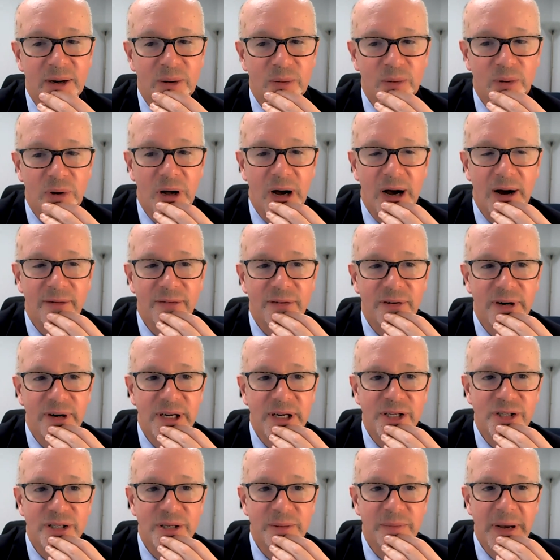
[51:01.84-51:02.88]
We'll offer
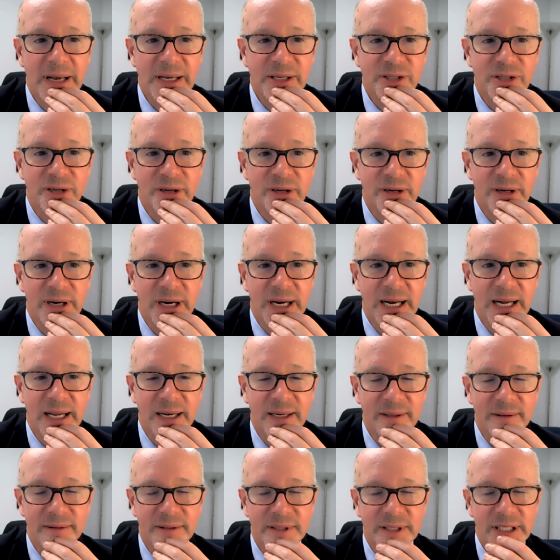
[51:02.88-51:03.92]
each semester
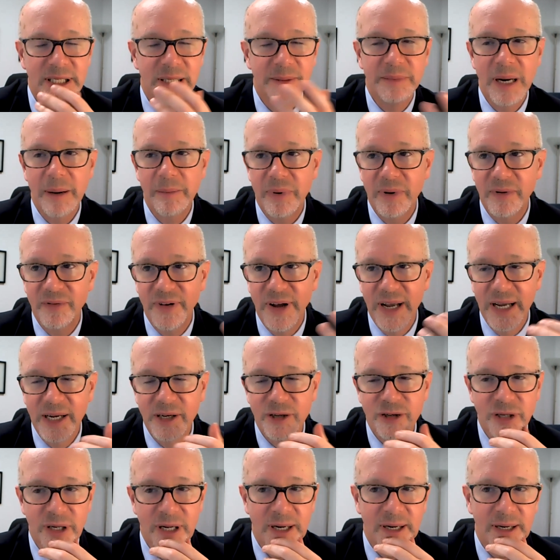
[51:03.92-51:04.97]
on sleep
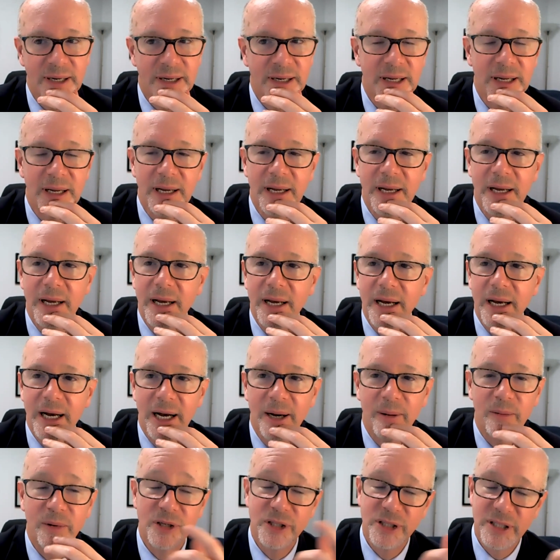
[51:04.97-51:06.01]
deprivation,
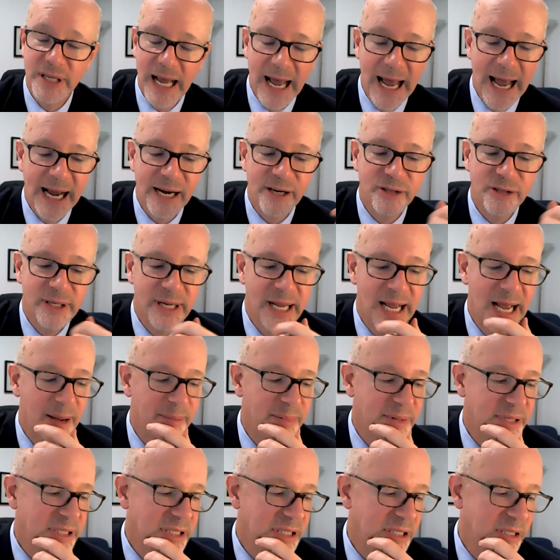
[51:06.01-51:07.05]
which actually
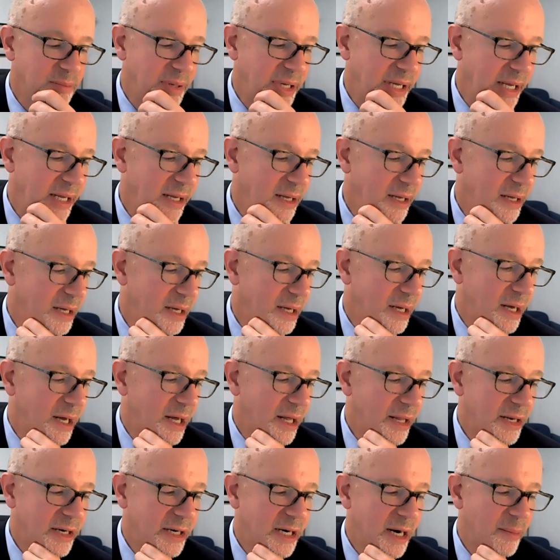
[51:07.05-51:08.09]
happens to be
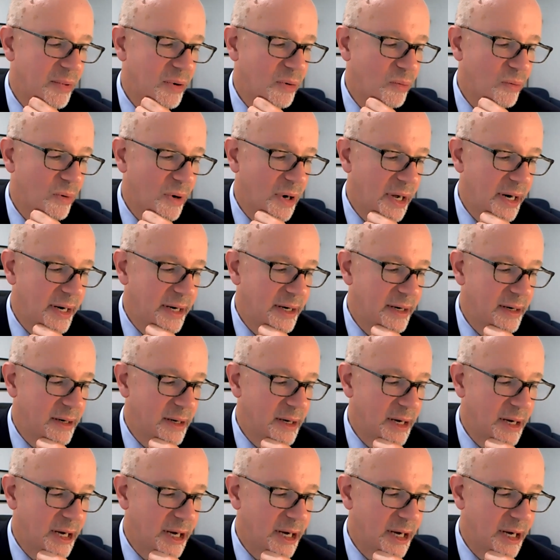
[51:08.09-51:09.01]
the number one